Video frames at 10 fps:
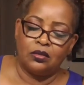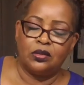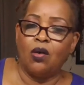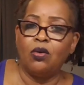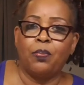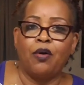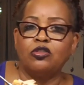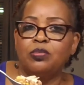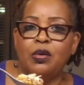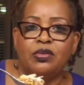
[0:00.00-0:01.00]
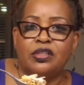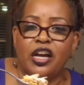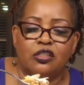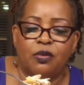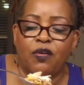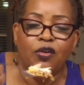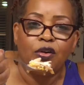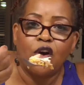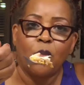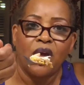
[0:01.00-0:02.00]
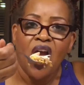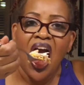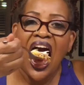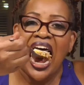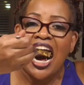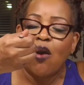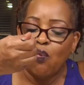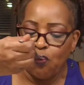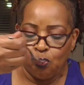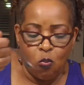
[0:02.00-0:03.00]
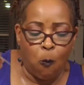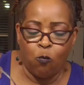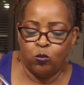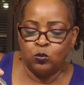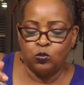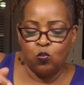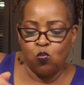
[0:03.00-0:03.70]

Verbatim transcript: don't approach me with sex before you know me. Mm-mm.